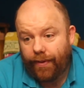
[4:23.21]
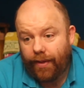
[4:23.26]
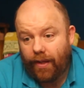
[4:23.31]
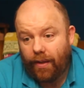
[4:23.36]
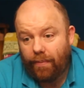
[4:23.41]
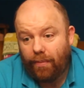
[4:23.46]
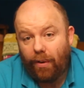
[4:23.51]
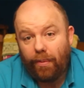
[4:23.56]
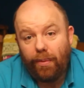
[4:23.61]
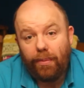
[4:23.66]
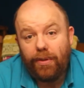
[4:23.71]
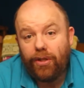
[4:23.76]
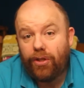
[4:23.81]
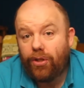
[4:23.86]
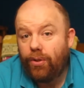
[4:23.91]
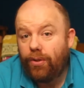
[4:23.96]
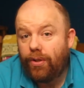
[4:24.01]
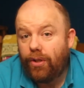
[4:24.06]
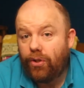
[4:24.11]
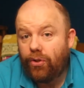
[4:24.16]
They might be
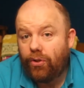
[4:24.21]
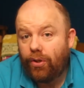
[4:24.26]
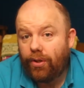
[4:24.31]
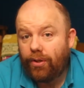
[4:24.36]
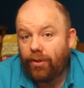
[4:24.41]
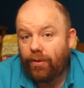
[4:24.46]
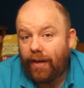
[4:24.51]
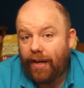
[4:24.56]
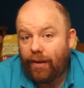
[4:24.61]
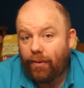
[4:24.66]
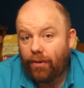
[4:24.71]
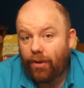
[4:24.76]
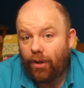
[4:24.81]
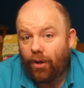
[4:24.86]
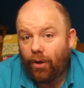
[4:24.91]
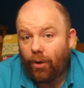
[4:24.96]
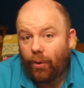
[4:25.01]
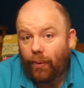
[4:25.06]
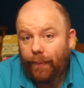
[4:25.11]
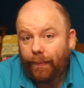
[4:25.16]
misusing drugs or
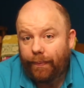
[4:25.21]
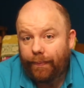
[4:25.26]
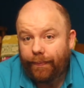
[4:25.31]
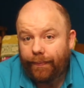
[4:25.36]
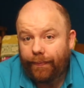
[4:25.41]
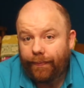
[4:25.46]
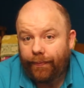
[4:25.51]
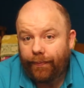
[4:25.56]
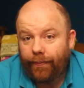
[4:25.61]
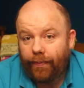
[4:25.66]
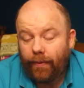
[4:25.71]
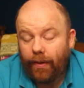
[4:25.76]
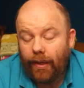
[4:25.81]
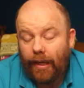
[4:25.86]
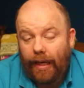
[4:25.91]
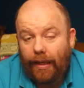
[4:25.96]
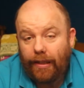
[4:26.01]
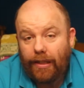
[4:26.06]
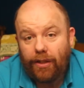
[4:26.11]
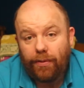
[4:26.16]
alcohol
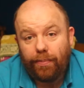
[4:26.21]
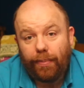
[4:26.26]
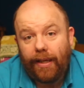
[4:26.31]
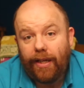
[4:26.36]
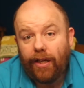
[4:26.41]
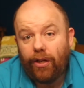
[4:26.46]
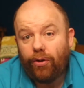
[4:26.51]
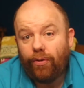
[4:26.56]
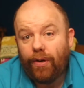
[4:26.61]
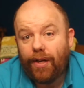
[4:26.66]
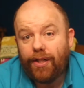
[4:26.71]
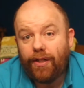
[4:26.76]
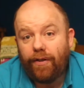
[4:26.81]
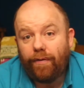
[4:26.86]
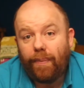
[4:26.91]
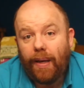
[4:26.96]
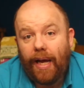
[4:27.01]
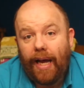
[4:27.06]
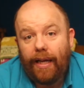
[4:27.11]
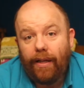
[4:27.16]
and display
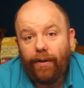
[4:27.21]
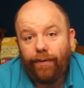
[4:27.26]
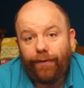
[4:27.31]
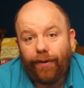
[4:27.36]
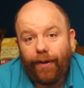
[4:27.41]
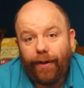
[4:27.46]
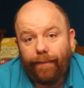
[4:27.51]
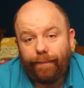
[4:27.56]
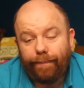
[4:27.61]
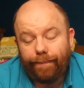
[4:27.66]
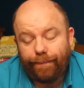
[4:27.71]
aggressive behaviour.